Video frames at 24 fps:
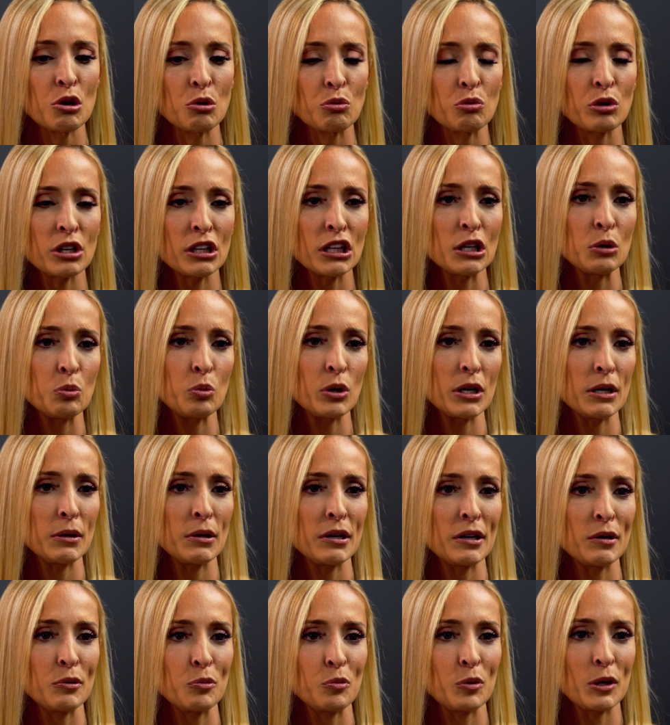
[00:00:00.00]

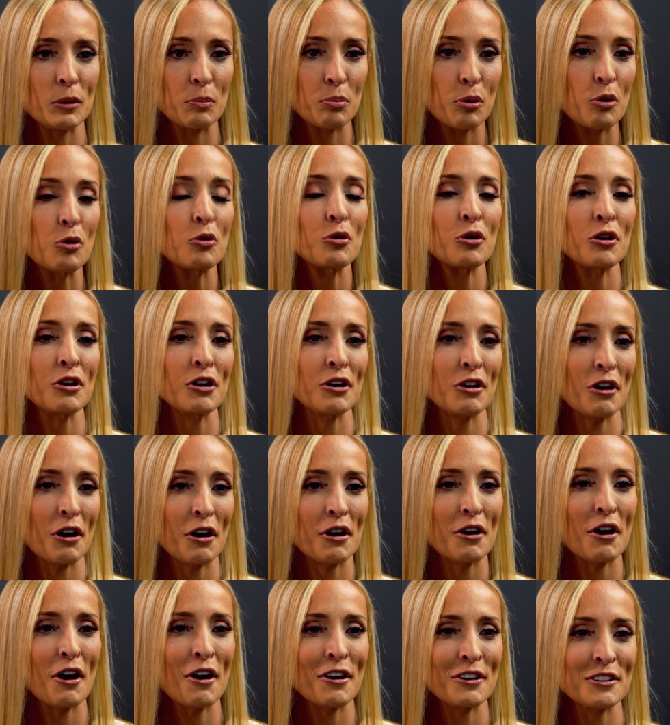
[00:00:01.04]
really we pour
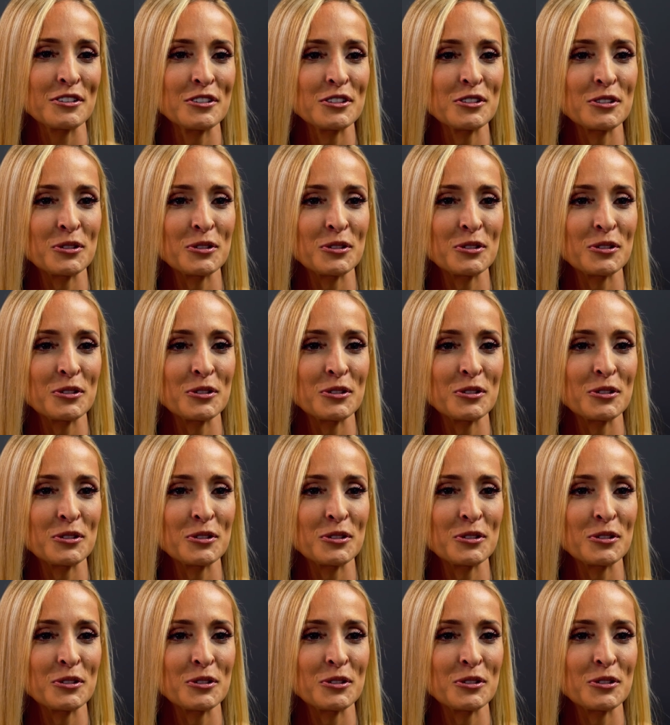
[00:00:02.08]
our heart and